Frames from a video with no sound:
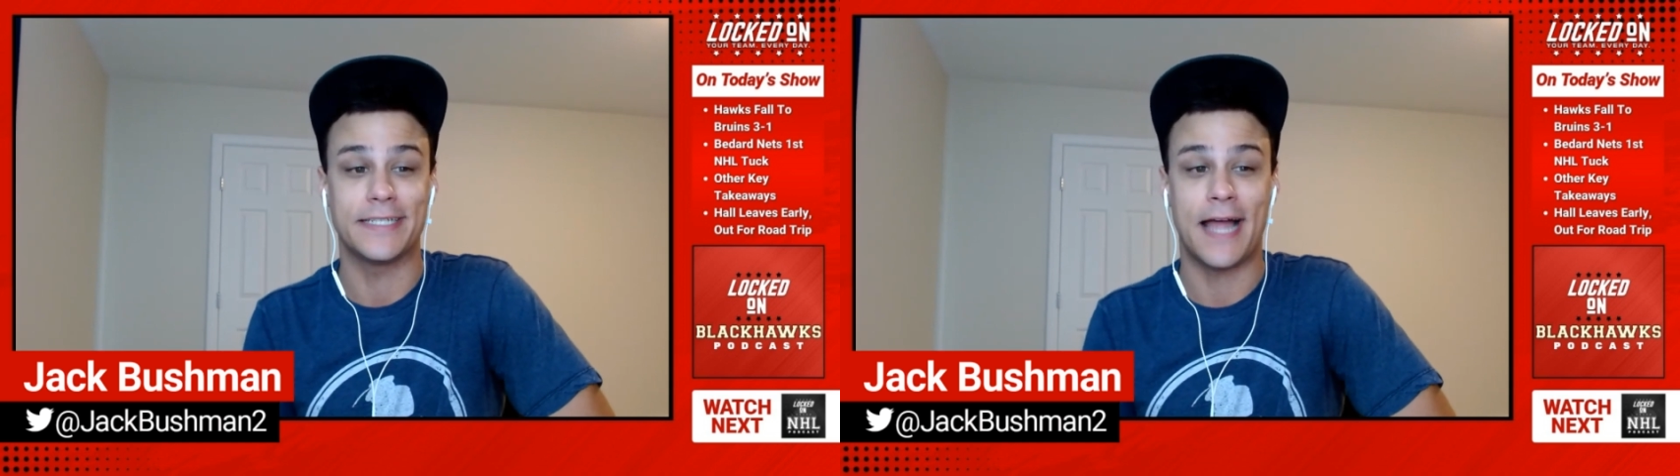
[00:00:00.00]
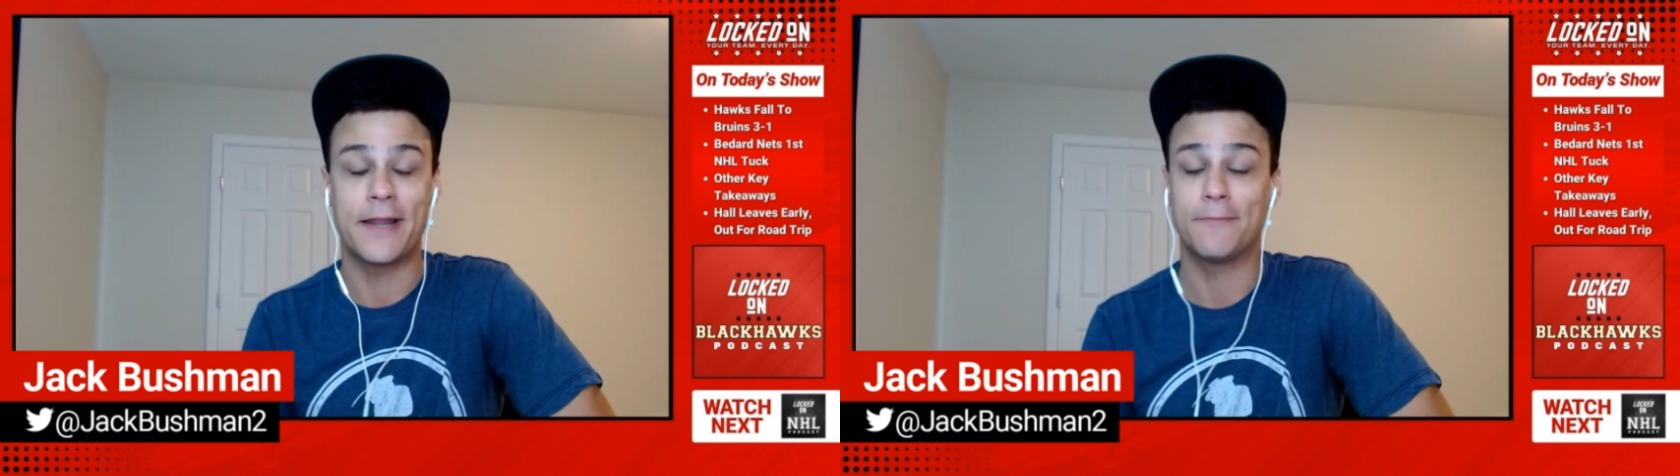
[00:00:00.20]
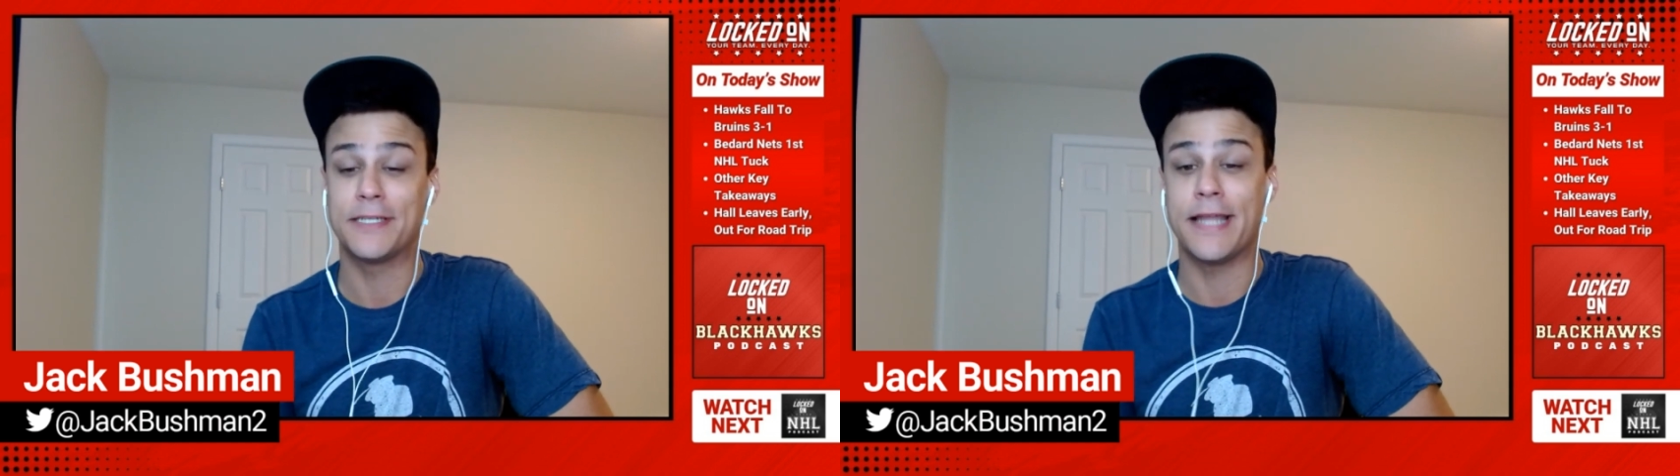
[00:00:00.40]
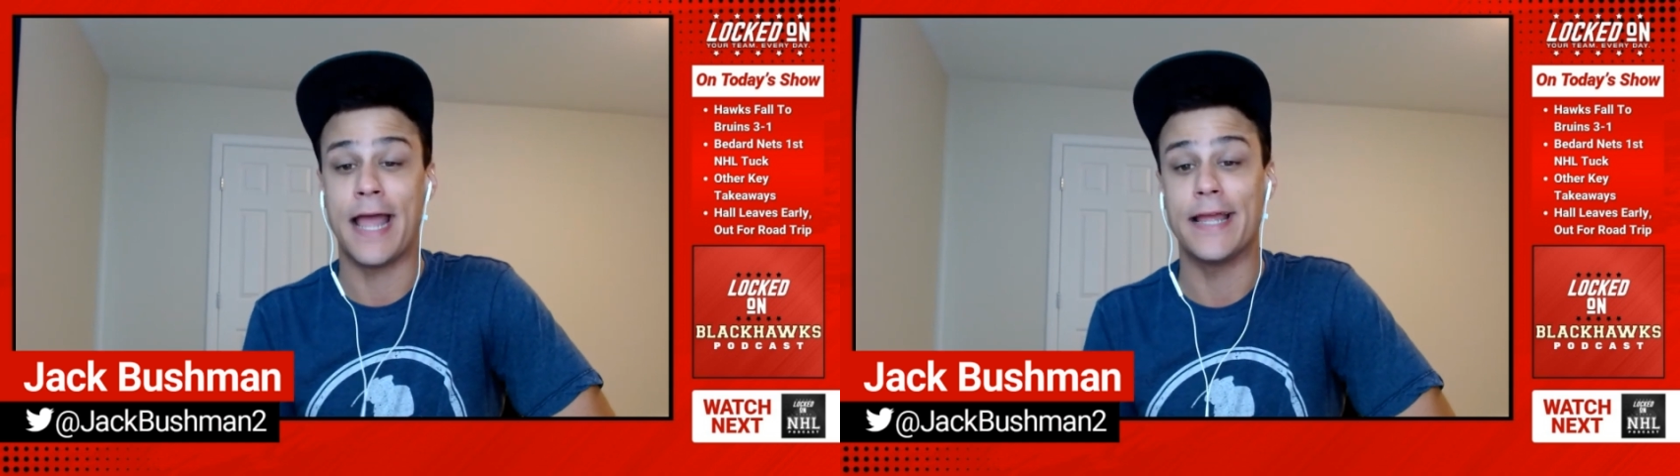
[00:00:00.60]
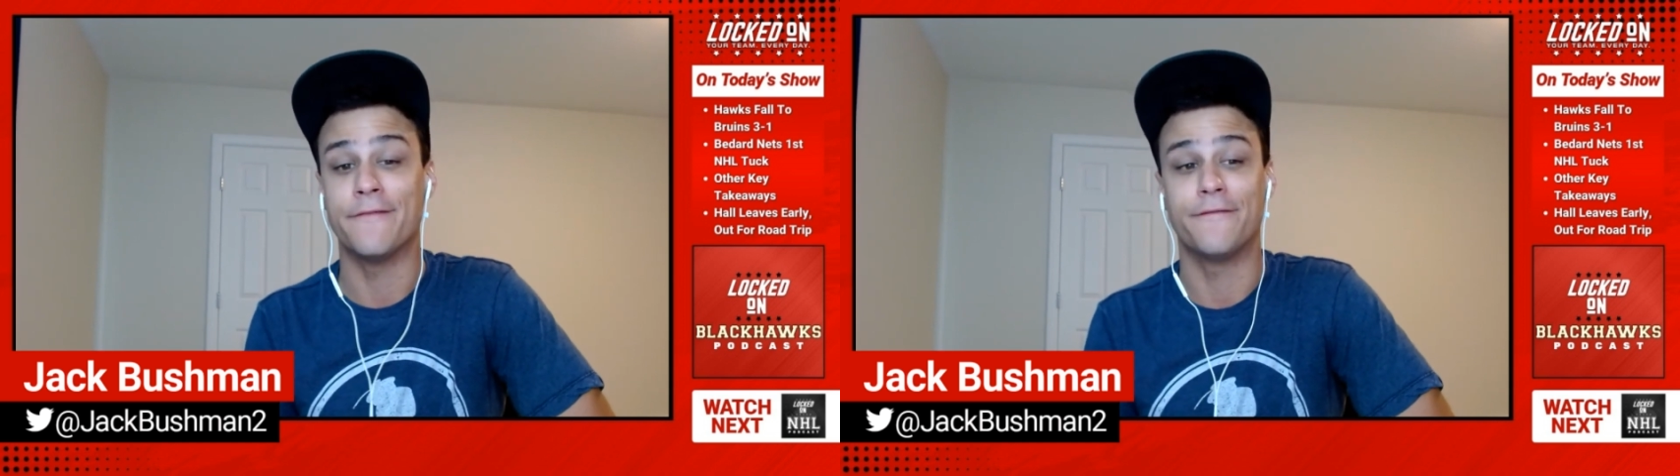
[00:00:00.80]
Sign up
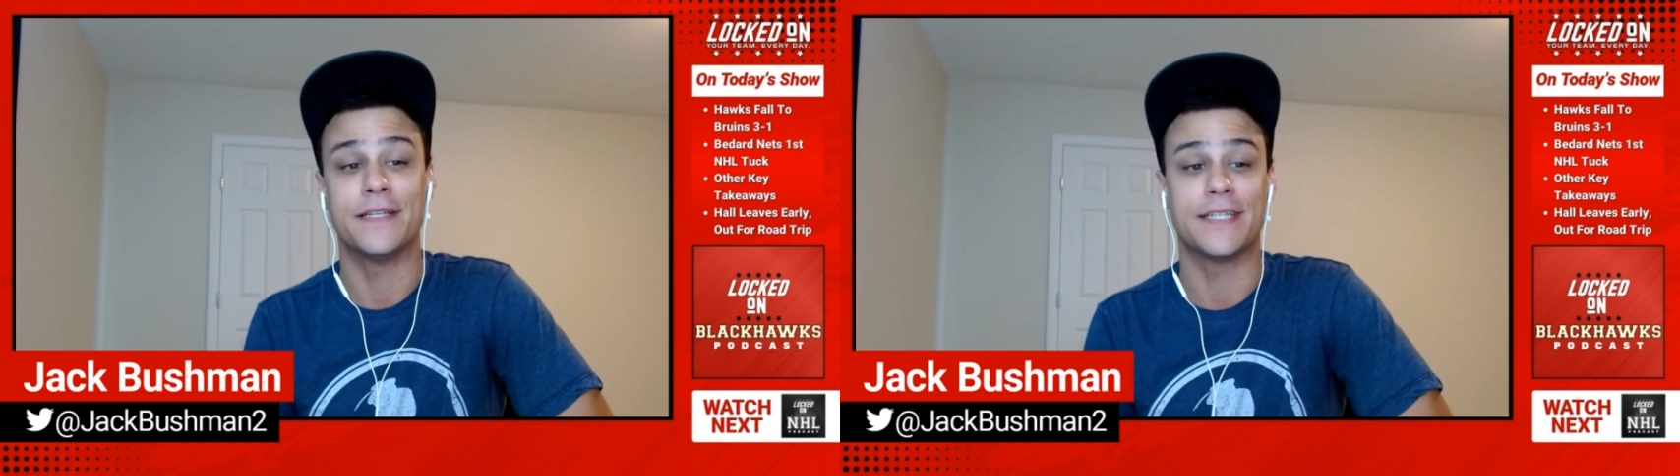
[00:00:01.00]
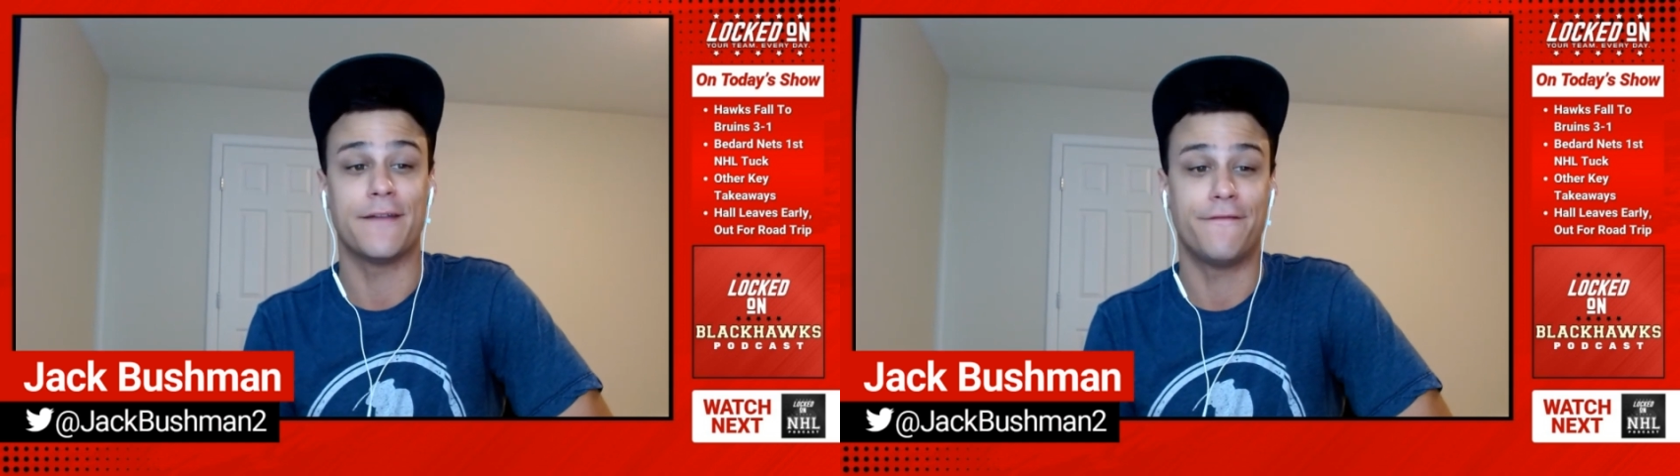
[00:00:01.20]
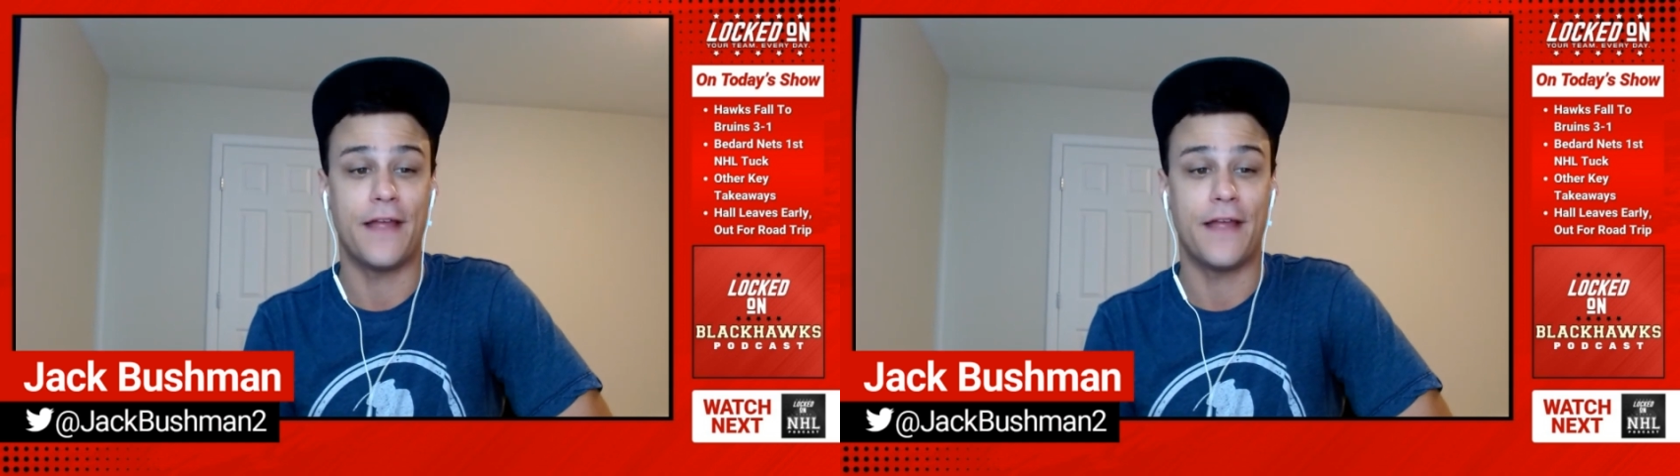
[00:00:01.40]
today and visit